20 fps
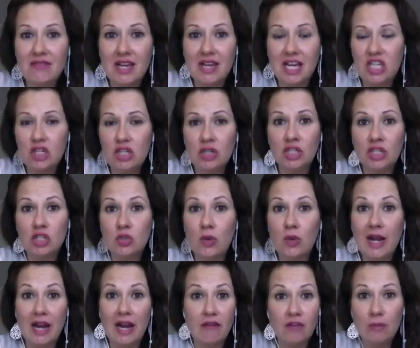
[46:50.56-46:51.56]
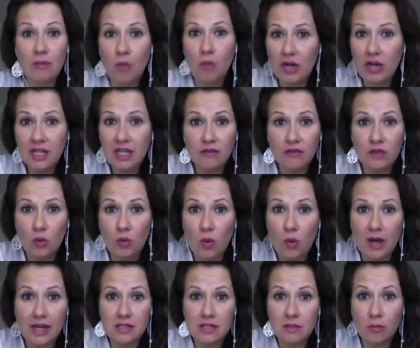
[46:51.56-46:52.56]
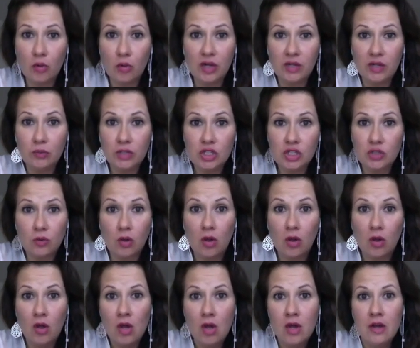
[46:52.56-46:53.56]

you can do it every morning if you want, as a morning ritual.